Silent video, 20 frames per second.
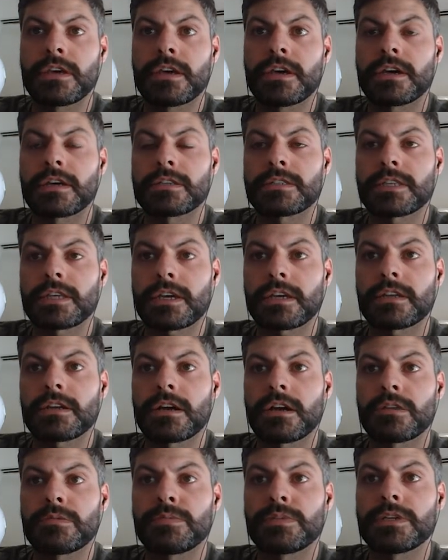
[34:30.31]
a second
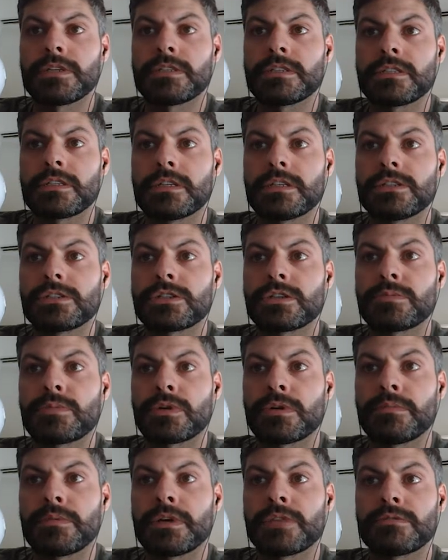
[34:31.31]
RPC should
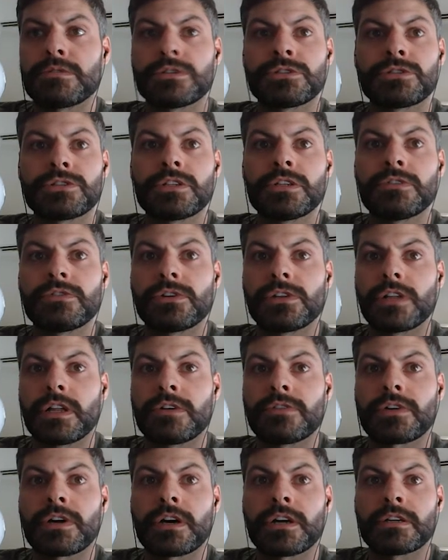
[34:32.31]
permit retrieval
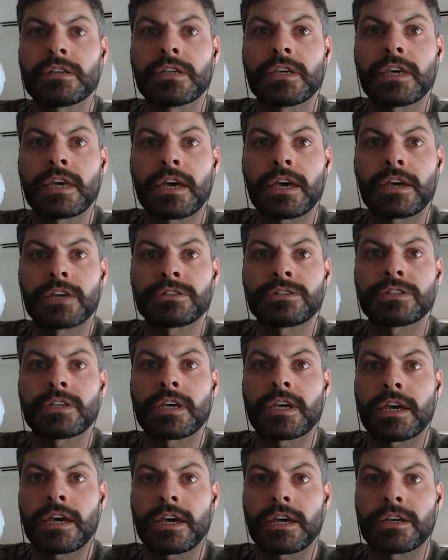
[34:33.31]
of uncached
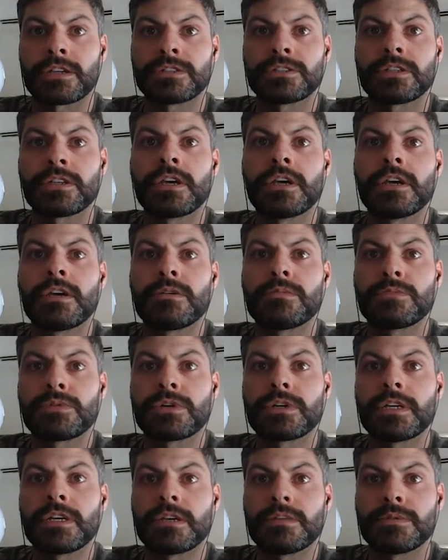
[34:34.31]
hash
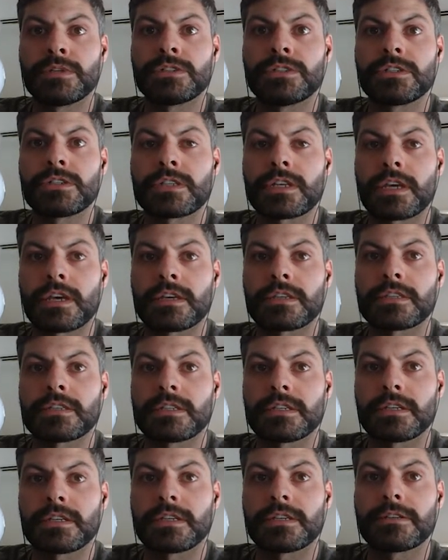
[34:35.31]
pre-images as
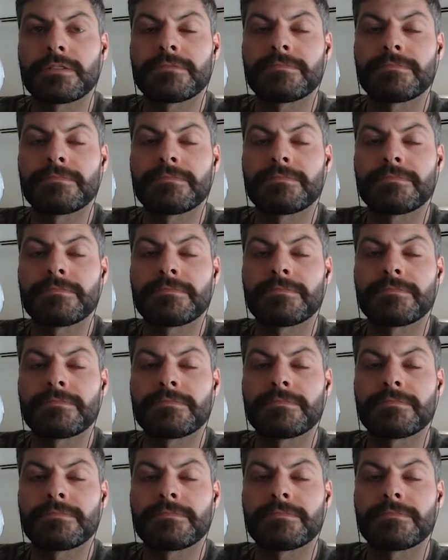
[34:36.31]
needed.